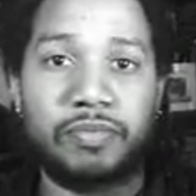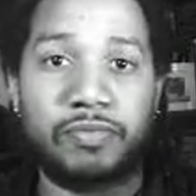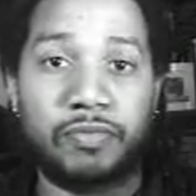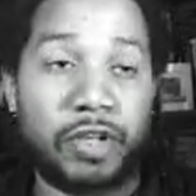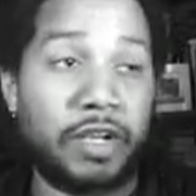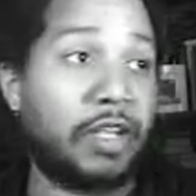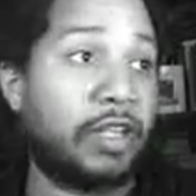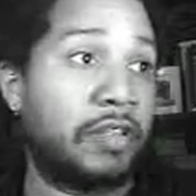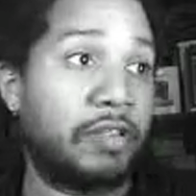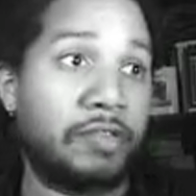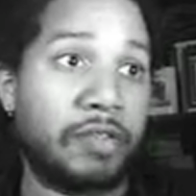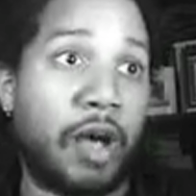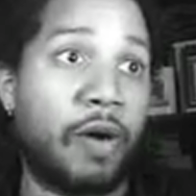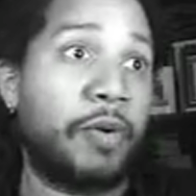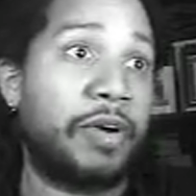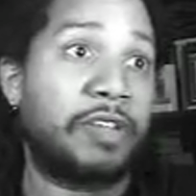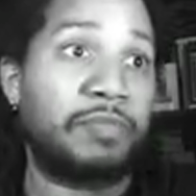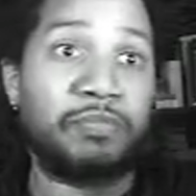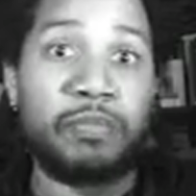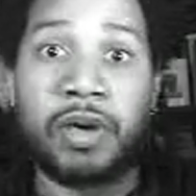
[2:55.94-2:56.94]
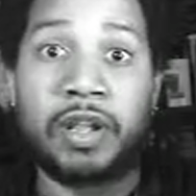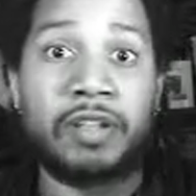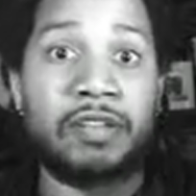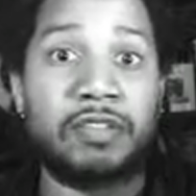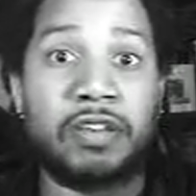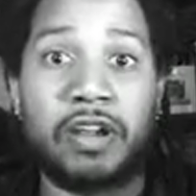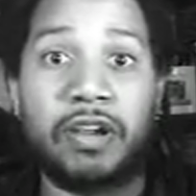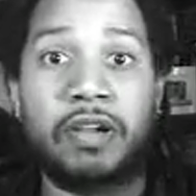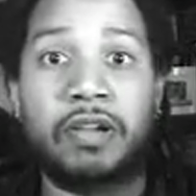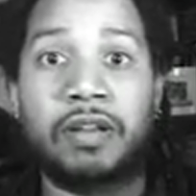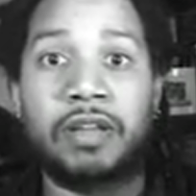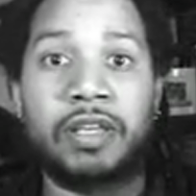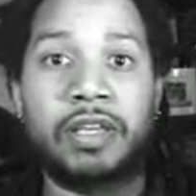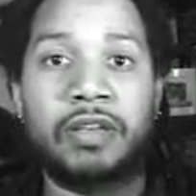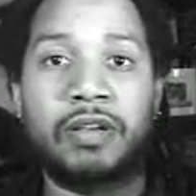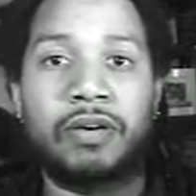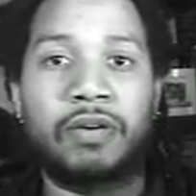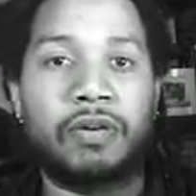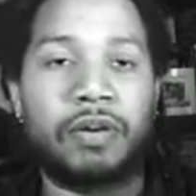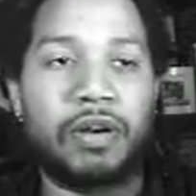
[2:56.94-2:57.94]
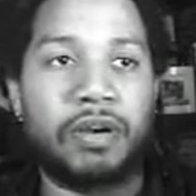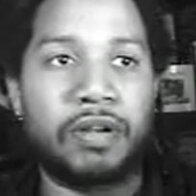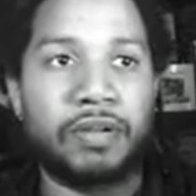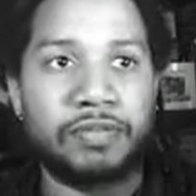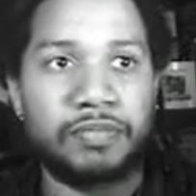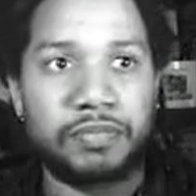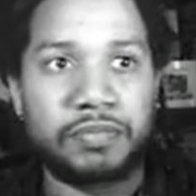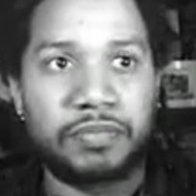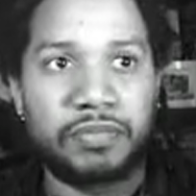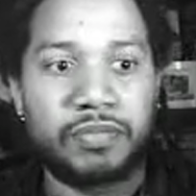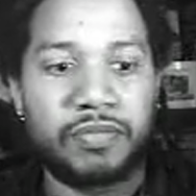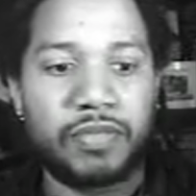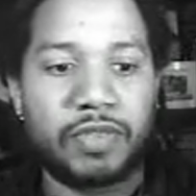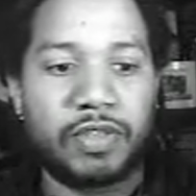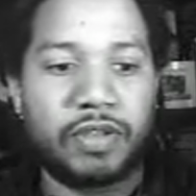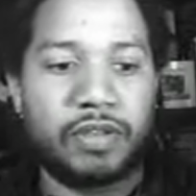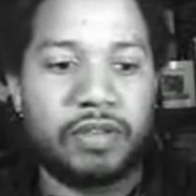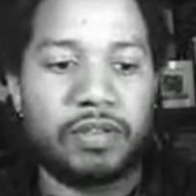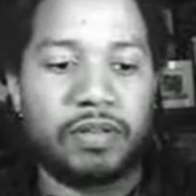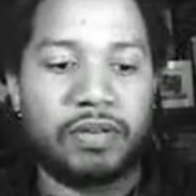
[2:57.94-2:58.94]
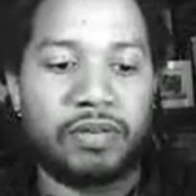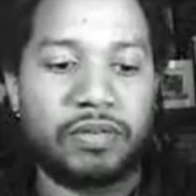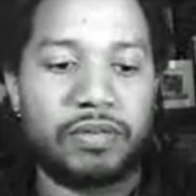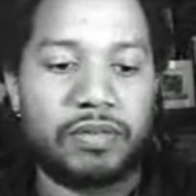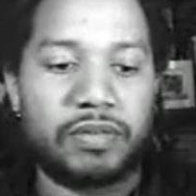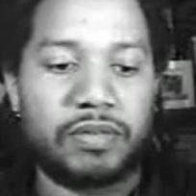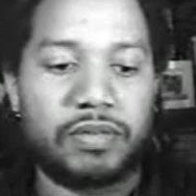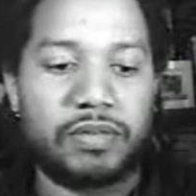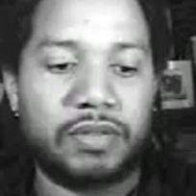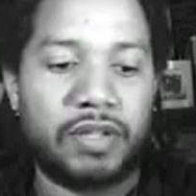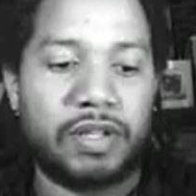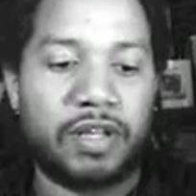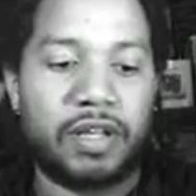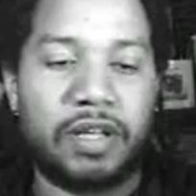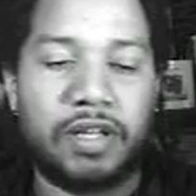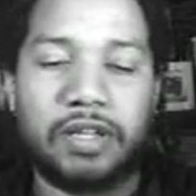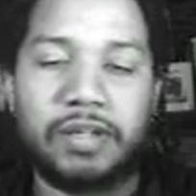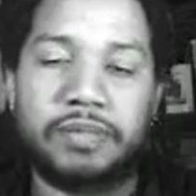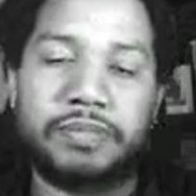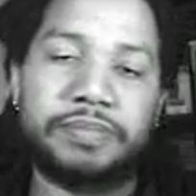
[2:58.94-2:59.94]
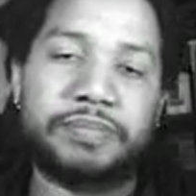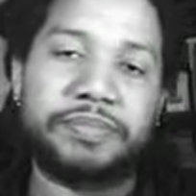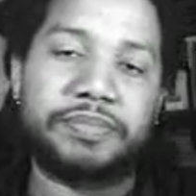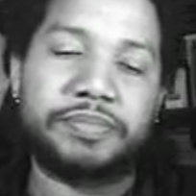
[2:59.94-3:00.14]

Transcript: Really, it's always monetarily or, of